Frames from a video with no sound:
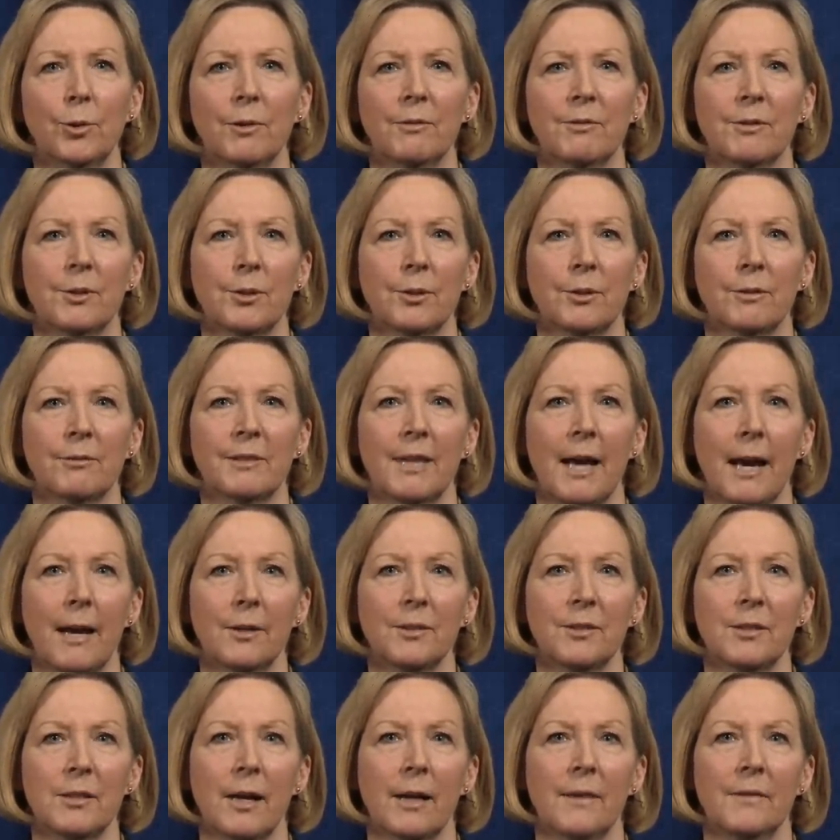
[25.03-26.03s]
have served
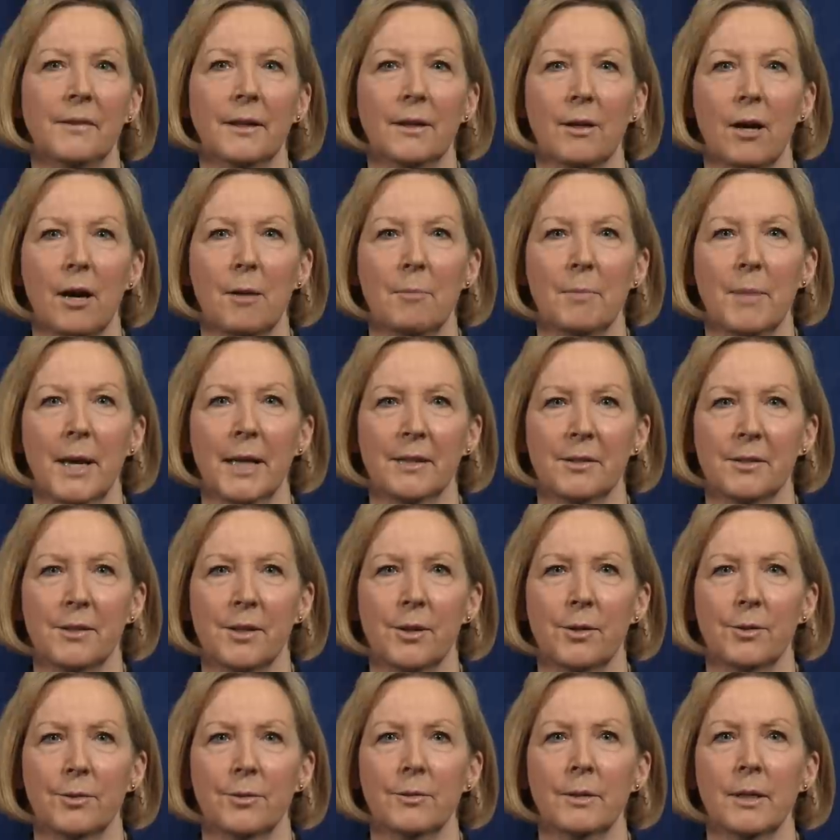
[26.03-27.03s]
outside the combat
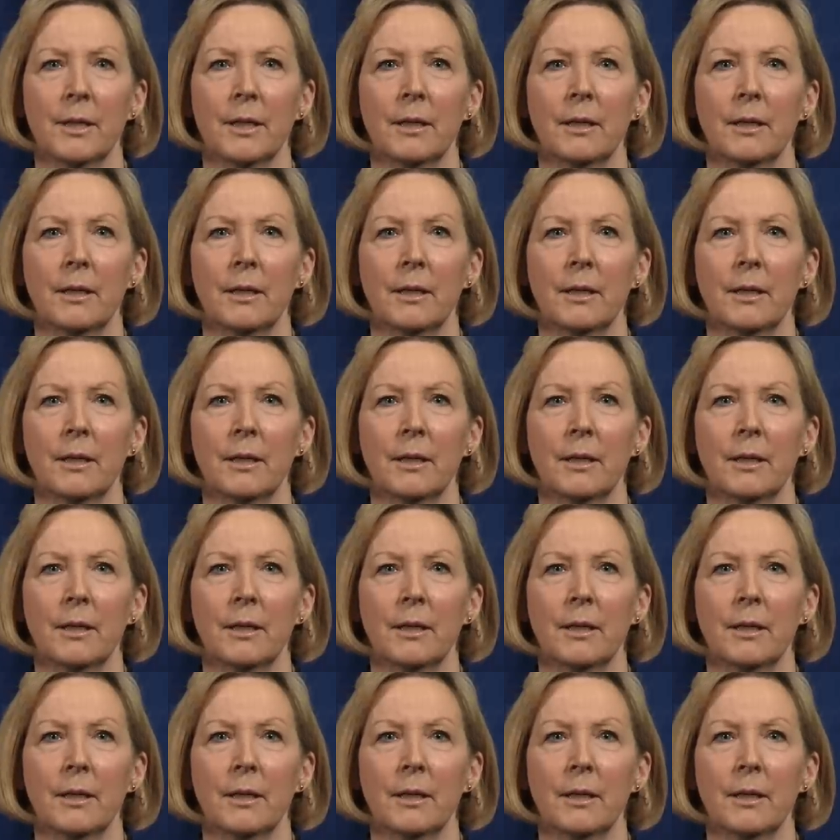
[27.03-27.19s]
zone